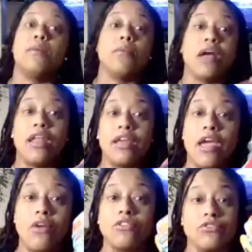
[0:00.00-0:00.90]
kind of
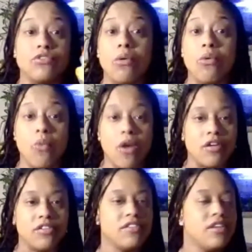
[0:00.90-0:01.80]
character, so it
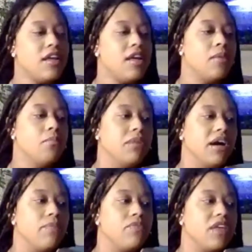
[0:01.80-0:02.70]
worked.
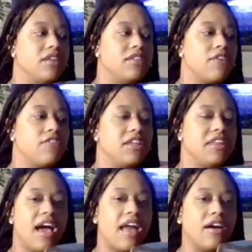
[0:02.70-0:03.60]
But yeah, definitely
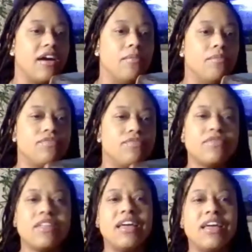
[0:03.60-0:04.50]
not
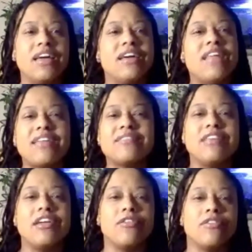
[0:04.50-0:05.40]
a
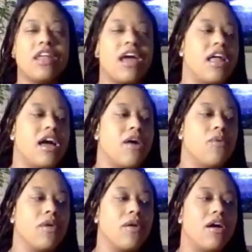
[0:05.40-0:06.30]
sneaker that I
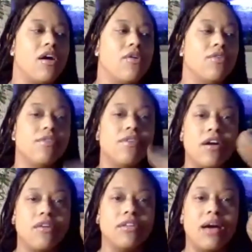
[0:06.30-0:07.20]
wear a whole
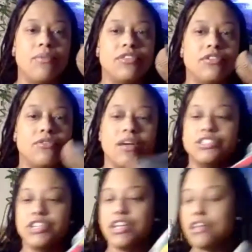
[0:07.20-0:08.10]
lot with the New Regime.